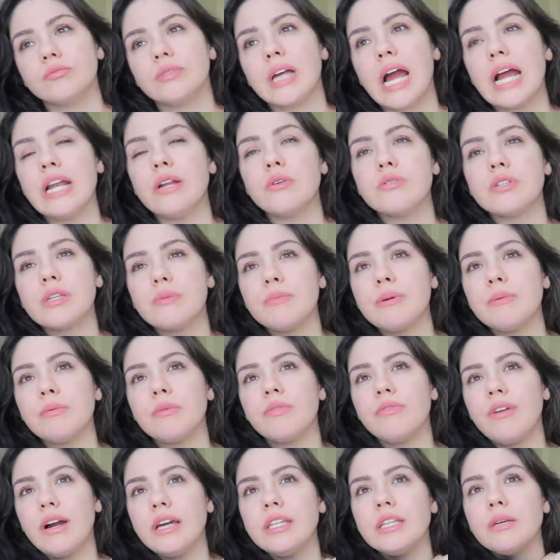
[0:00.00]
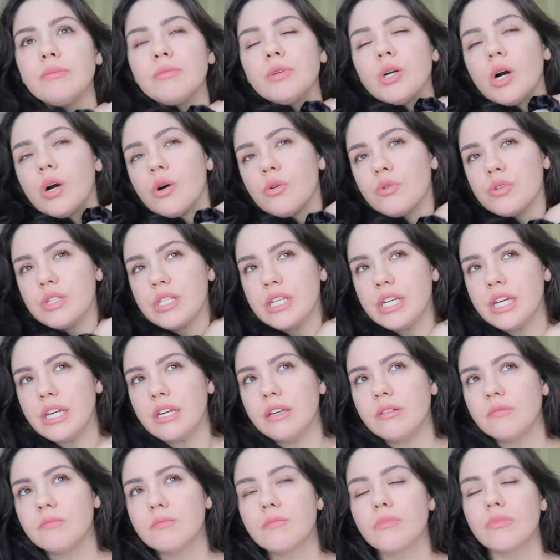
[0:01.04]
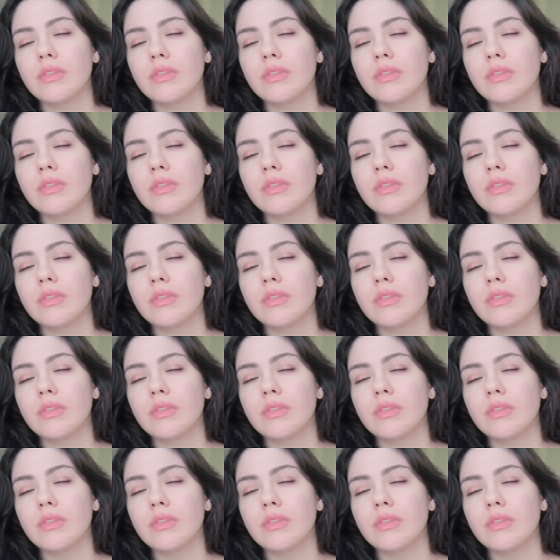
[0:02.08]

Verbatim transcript: I know some people find them cozy